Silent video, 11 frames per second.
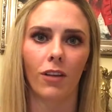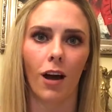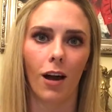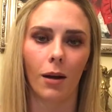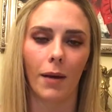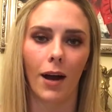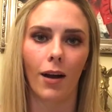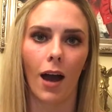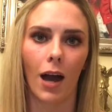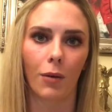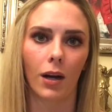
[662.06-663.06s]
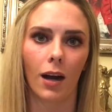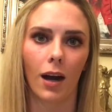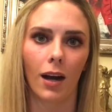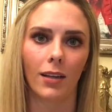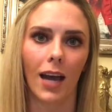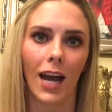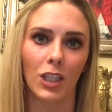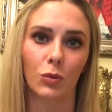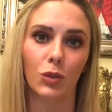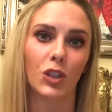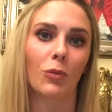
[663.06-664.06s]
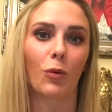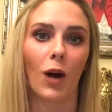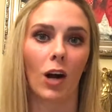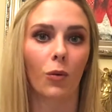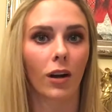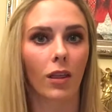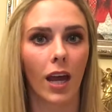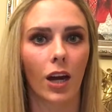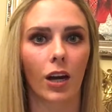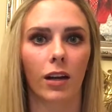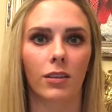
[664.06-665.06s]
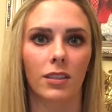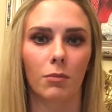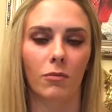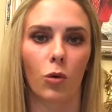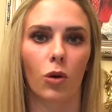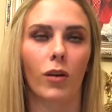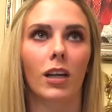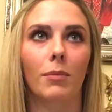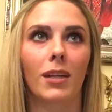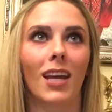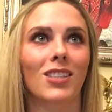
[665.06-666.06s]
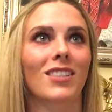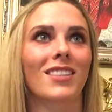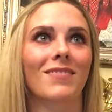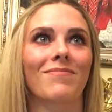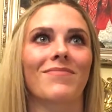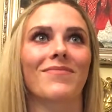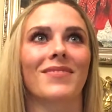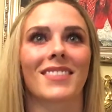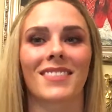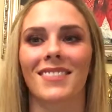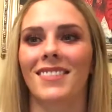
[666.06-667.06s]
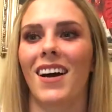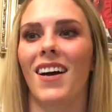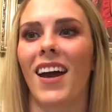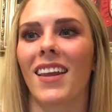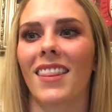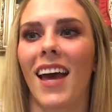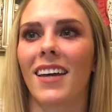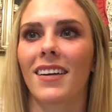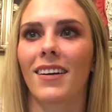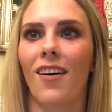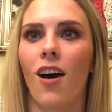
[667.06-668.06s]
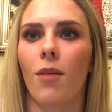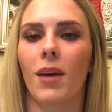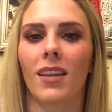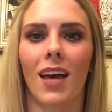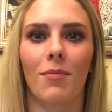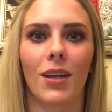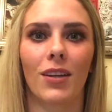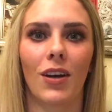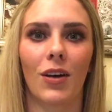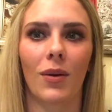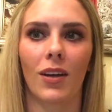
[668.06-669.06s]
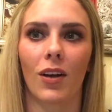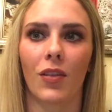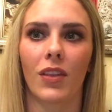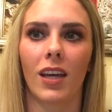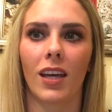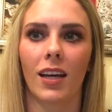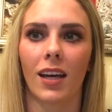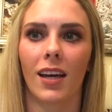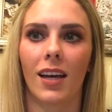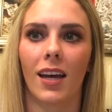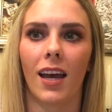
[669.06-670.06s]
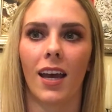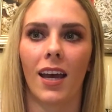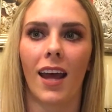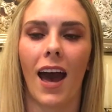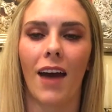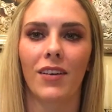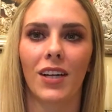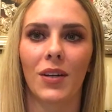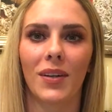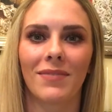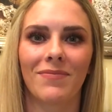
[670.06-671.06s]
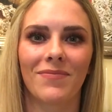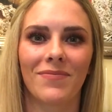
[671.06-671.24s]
vlog about our actual trip while we're there and some more recommendations. All right, like and comment. Let me know what y'all think, and have a good one.